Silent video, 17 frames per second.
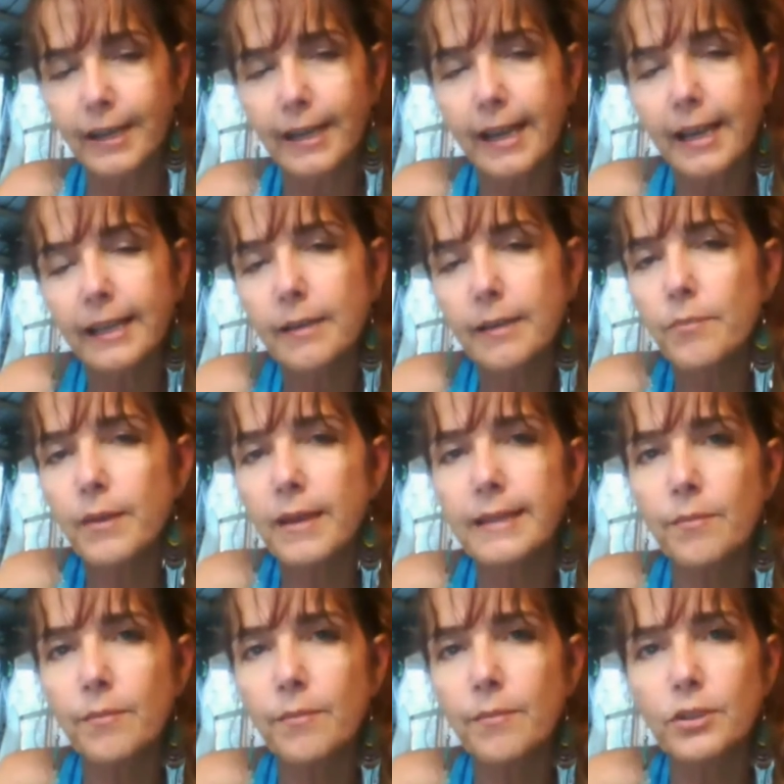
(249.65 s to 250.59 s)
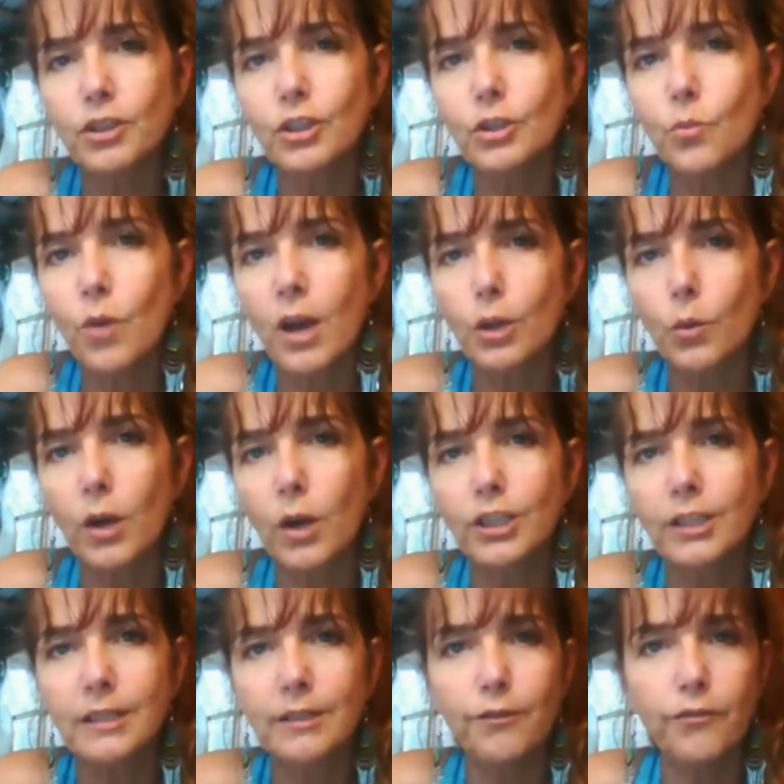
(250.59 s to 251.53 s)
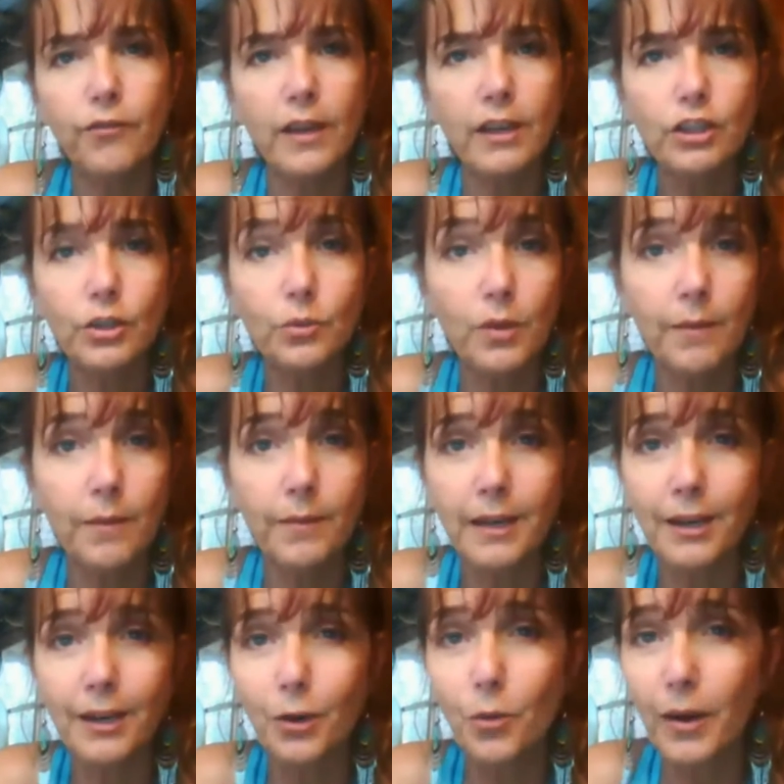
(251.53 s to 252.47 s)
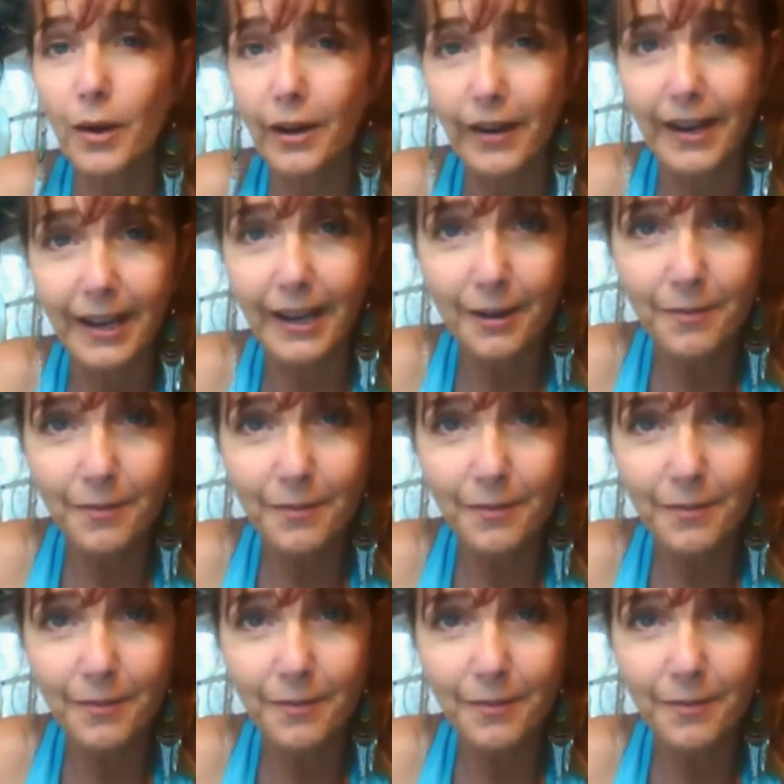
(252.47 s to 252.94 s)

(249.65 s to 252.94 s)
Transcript: And it can be as simple as just watching some fish swim in an